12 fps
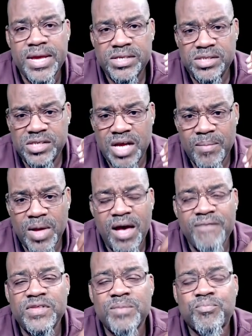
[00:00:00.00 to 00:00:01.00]
some
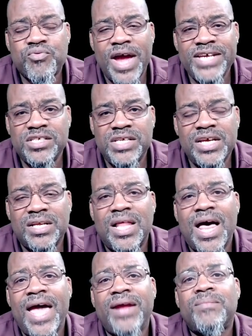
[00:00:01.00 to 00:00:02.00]
of the price
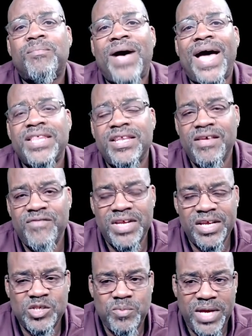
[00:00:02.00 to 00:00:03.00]
decline by the
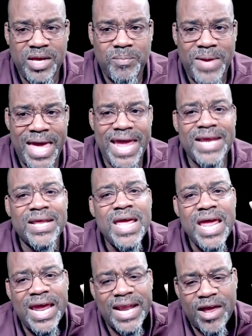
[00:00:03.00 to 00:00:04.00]
dividends being paid.
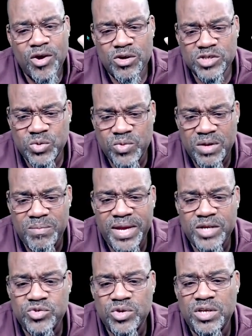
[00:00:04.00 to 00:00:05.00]
And I also want to
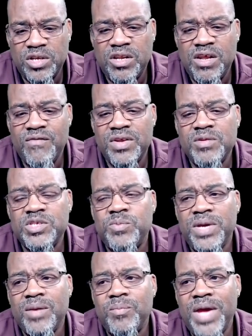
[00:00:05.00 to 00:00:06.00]
make sure that the dividends
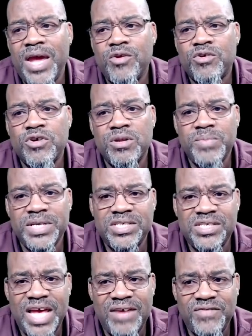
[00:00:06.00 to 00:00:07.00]
being paid are going to be
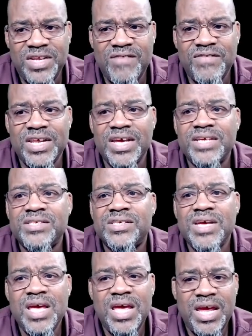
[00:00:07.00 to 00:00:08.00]
safe
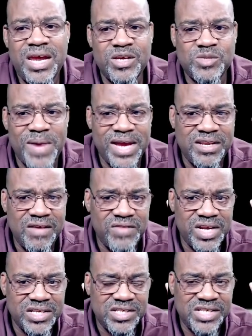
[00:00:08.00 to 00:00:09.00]
dividends. Here's my
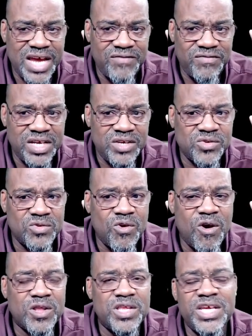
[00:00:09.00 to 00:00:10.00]
dividend safeties on
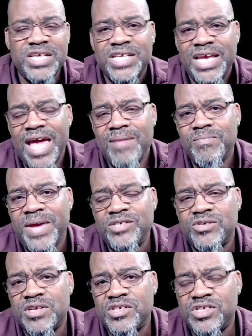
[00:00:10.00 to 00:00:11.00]
all of these. Again,
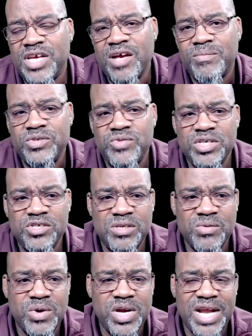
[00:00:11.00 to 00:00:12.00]
based on a scale between
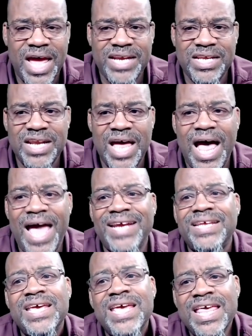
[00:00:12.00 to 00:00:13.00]
zero and 99,